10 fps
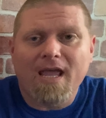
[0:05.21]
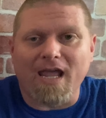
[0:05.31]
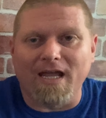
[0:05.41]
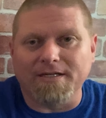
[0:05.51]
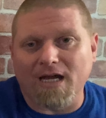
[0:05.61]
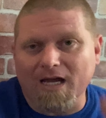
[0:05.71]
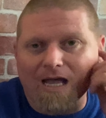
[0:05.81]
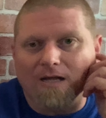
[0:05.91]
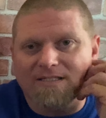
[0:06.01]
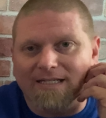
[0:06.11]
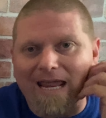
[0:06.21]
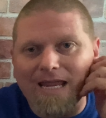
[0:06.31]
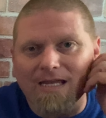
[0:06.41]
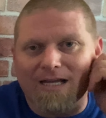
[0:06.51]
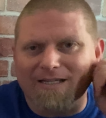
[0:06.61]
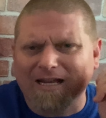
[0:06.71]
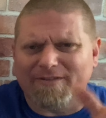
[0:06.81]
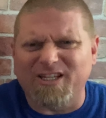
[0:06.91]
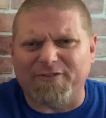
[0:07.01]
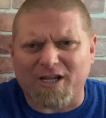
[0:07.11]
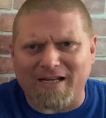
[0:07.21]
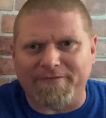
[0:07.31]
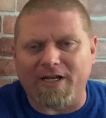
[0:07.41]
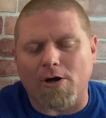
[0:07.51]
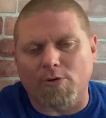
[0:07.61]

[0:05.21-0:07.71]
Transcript: and uh, today, uh, kind of a different kind of video.